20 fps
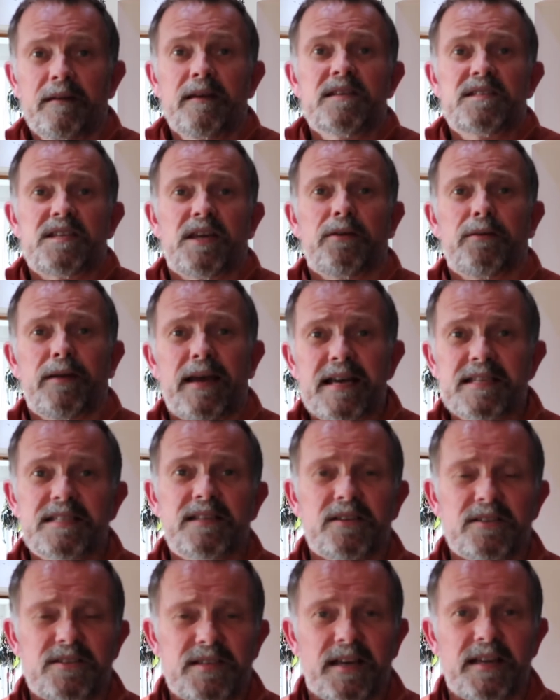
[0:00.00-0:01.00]
So as
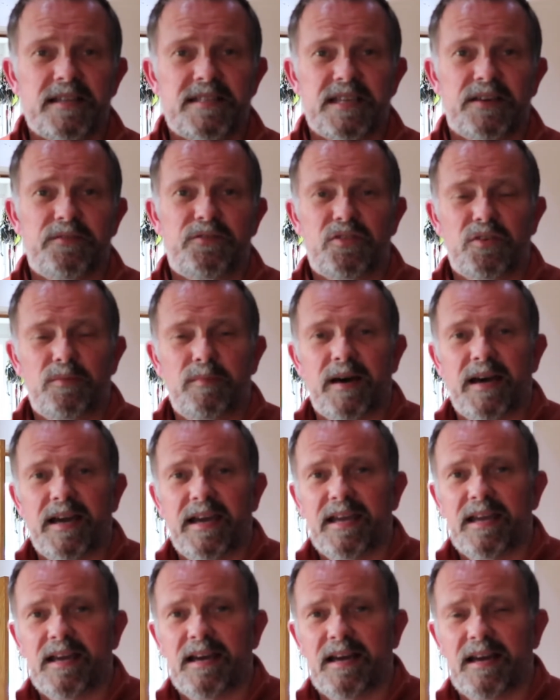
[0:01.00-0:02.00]
an alternative to
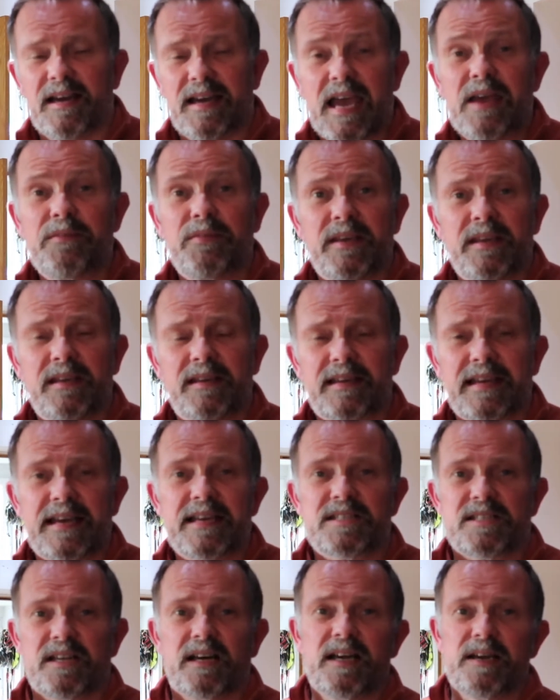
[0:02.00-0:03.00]
my heavy
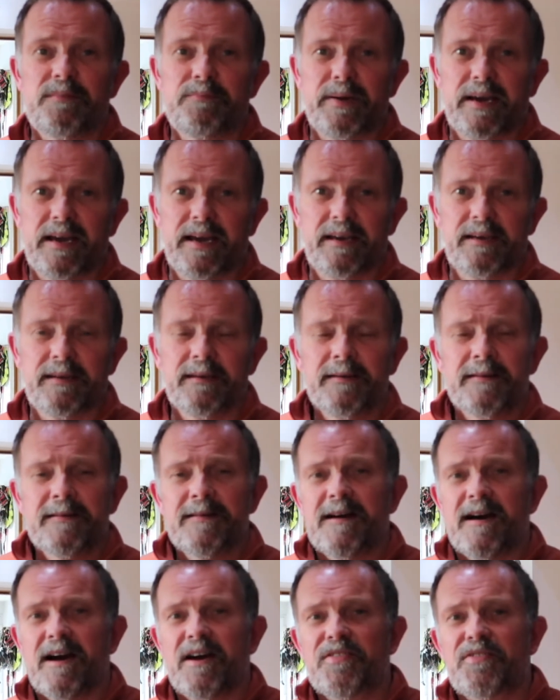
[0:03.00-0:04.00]
cast iron pan,
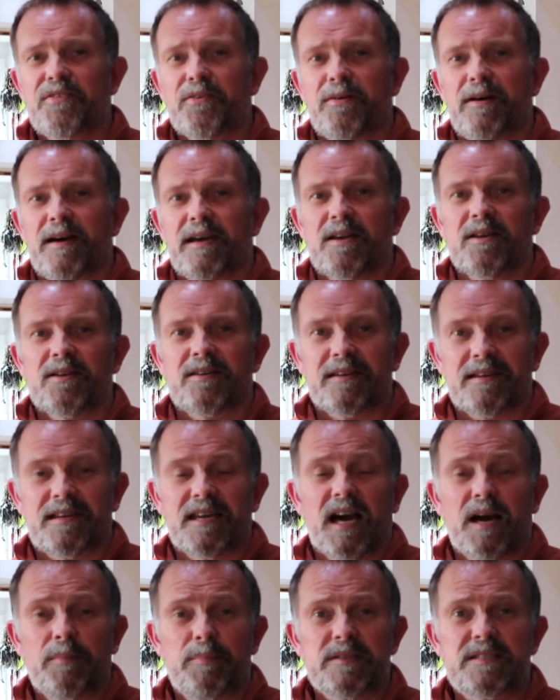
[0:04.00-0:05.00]
I thought I'd look at
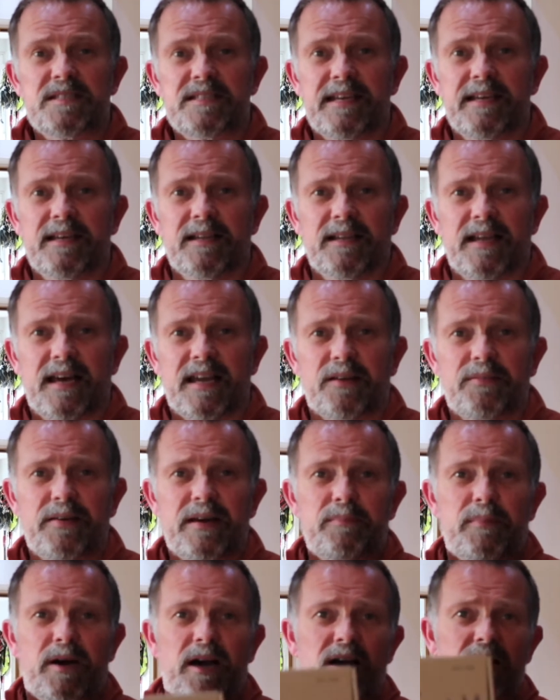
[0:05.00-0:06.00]
carbon steel, and I've
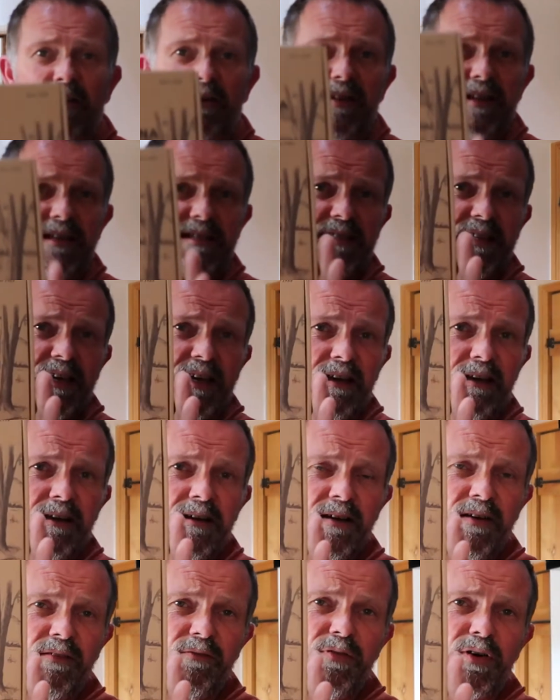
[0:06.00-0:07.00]
had my eye on this
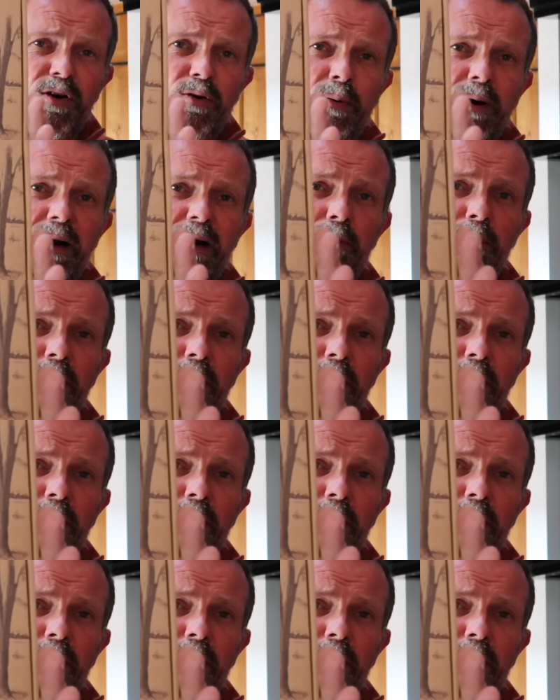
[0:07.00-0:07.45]
thing for quite a